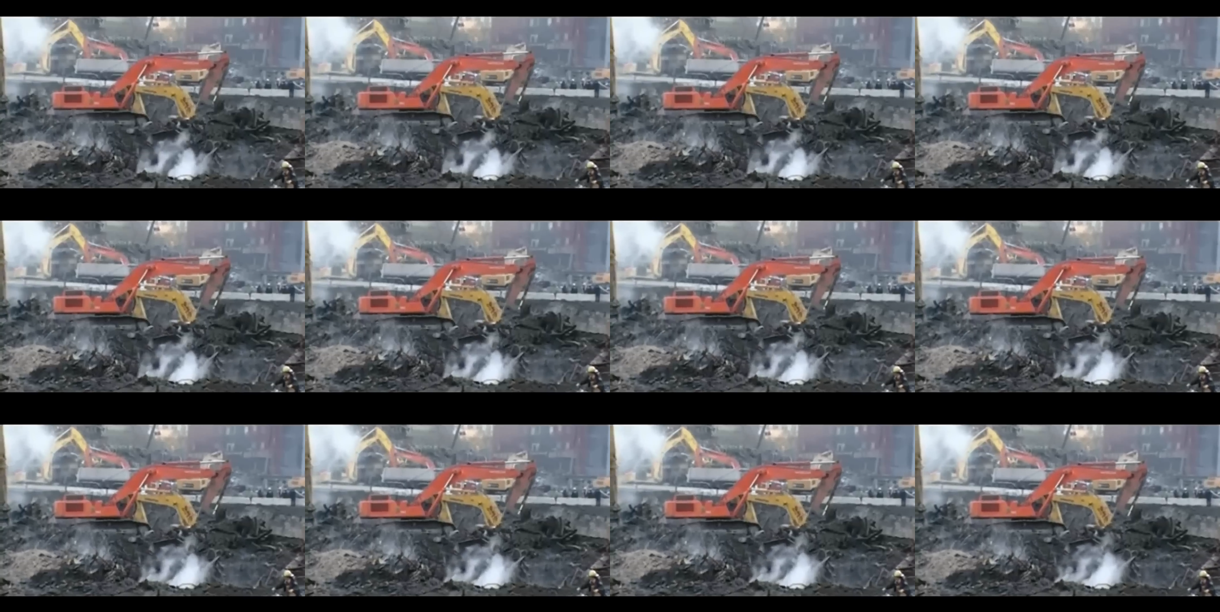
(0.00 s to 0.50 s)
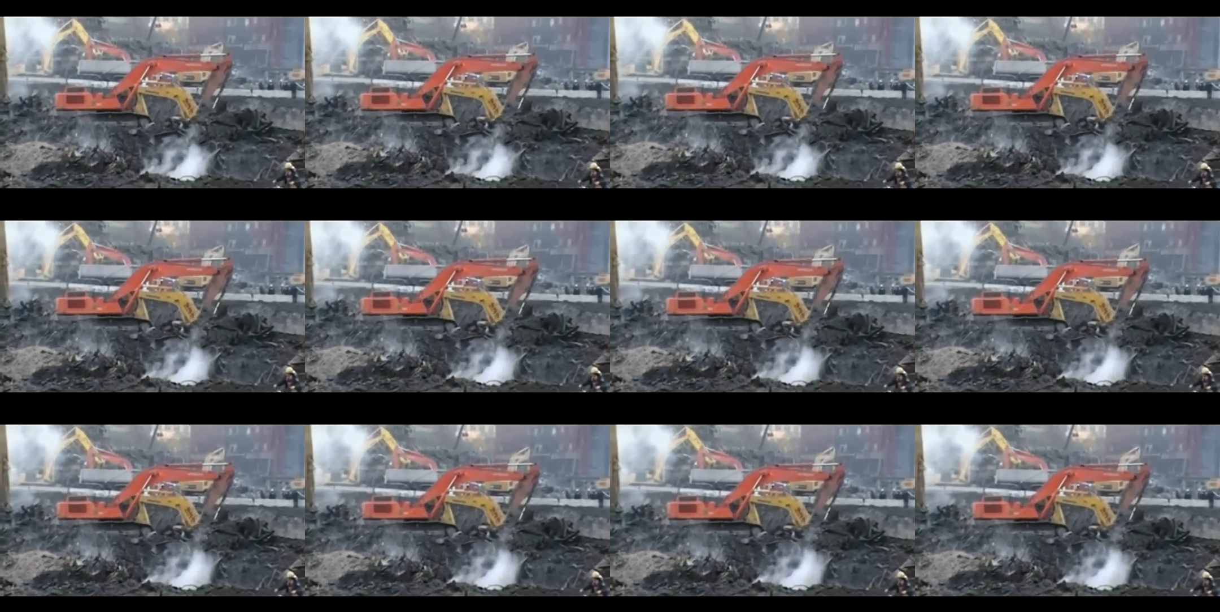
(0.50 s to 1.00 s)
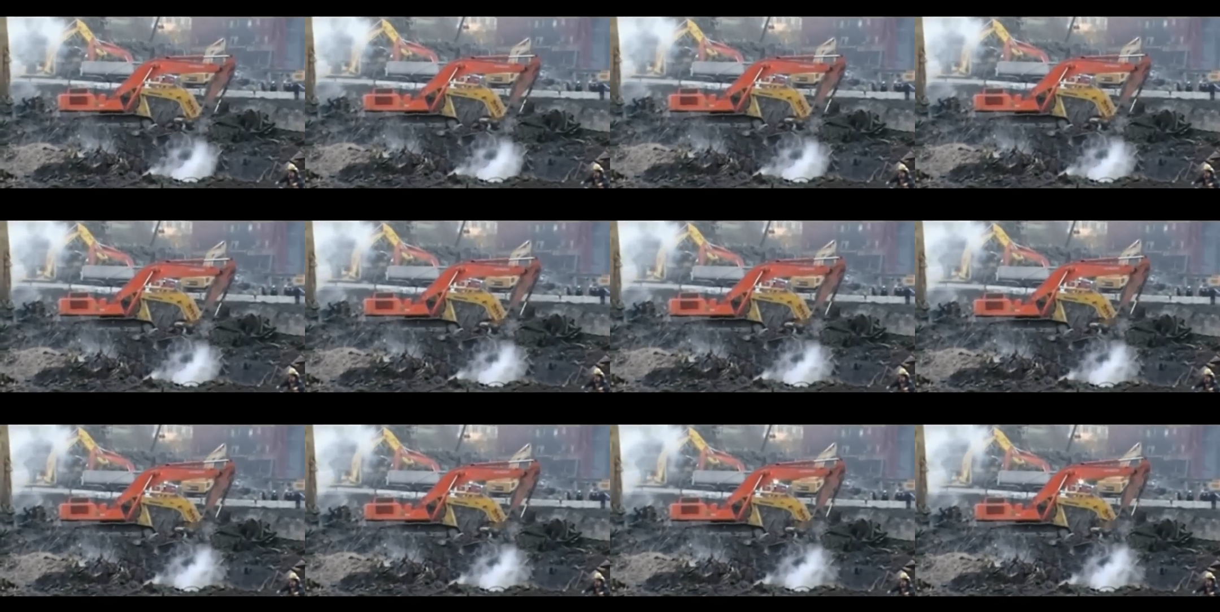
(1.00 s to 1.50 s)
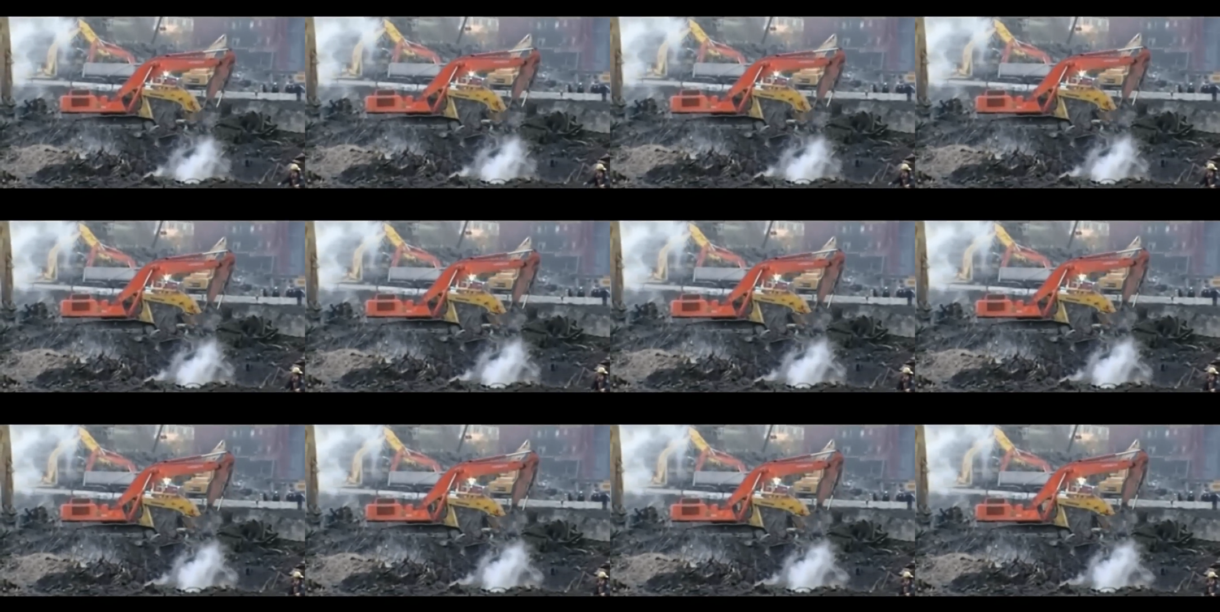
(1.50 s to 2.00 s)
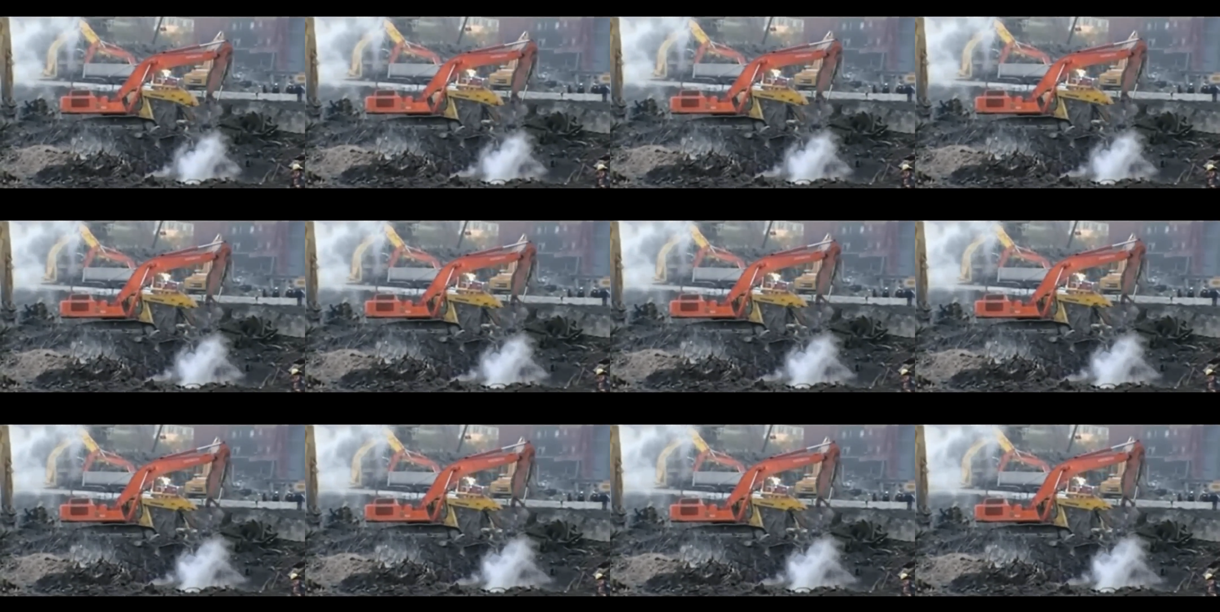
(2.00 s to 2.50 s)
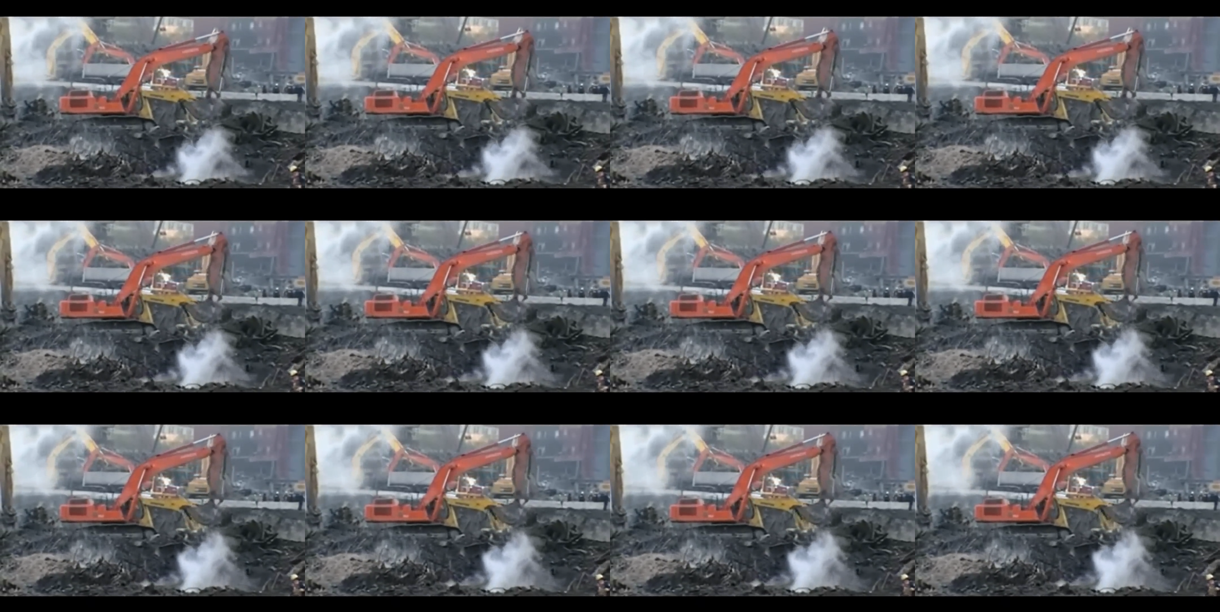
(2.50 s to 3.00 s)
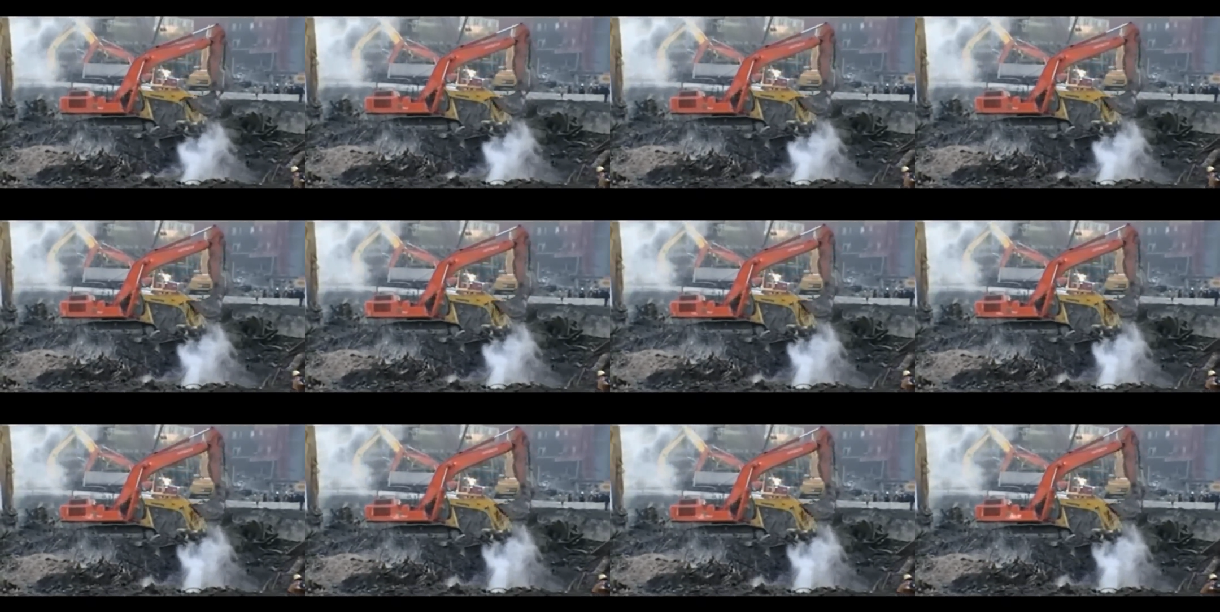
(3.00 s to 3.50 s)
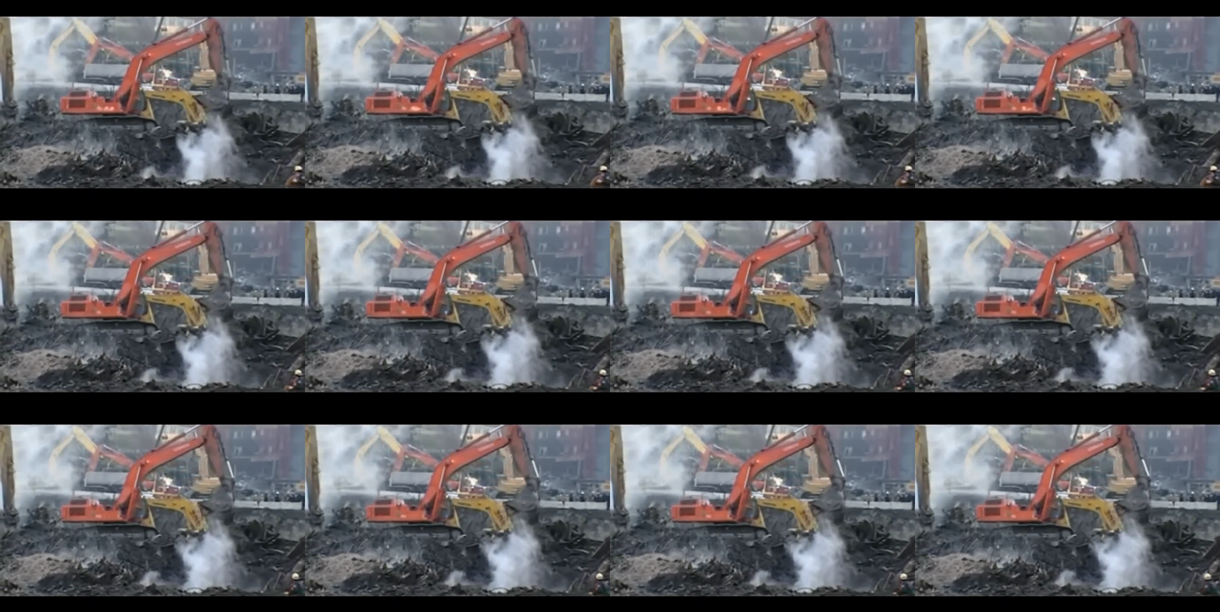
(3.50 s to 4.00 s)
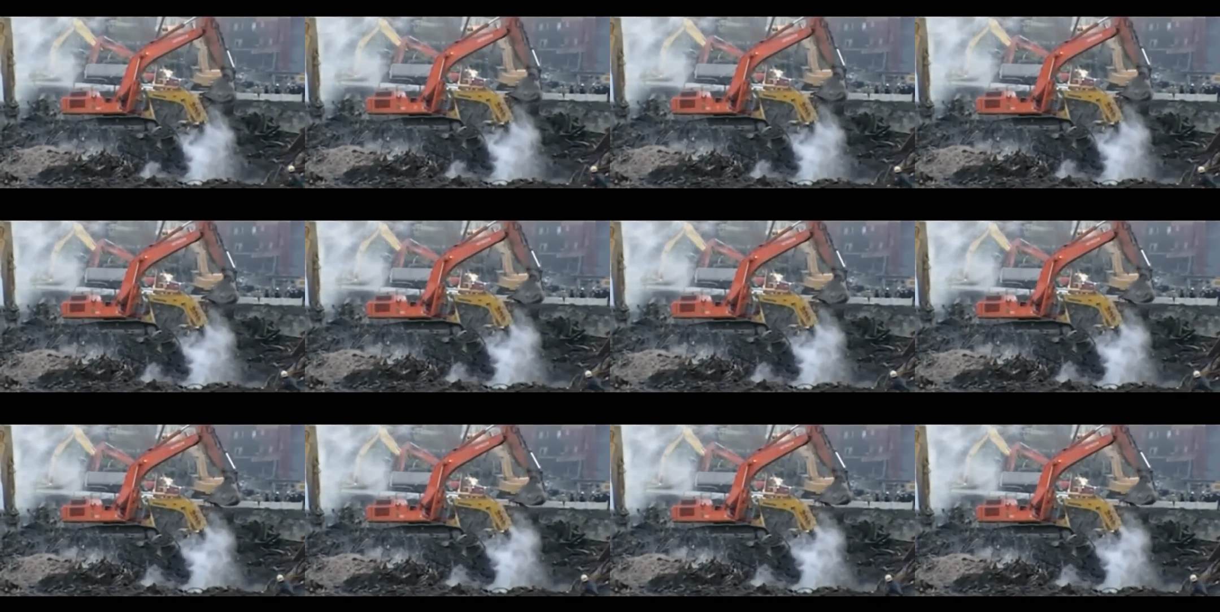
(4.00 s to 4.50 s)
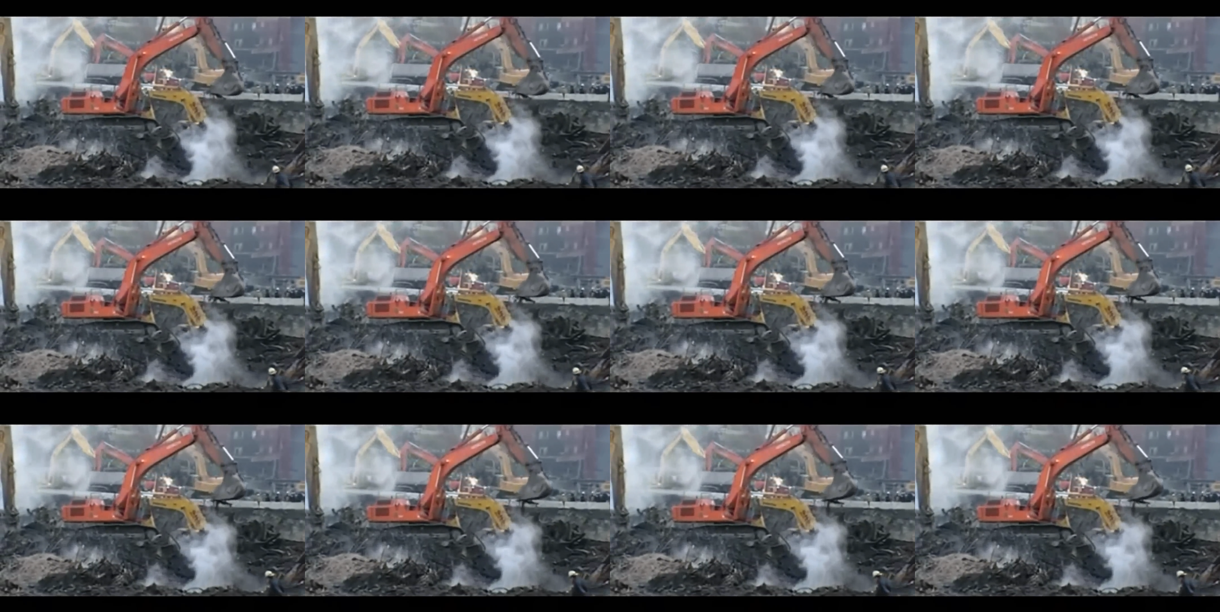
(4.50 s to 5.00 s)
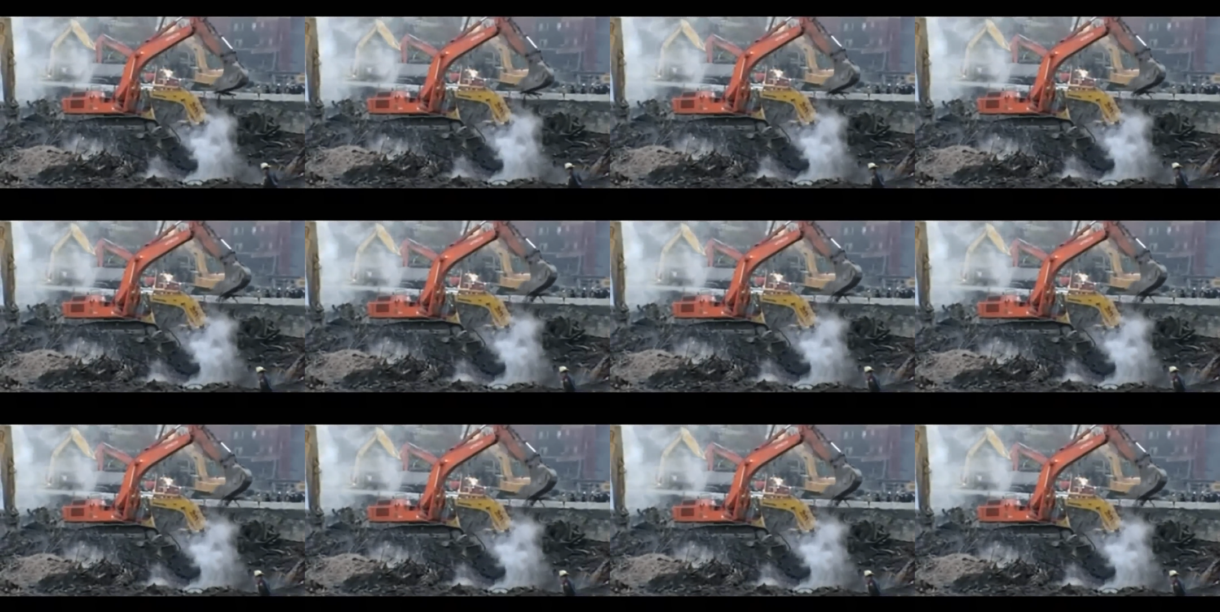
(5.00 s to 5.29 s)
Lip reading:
No face is visible, so there are no lips to read.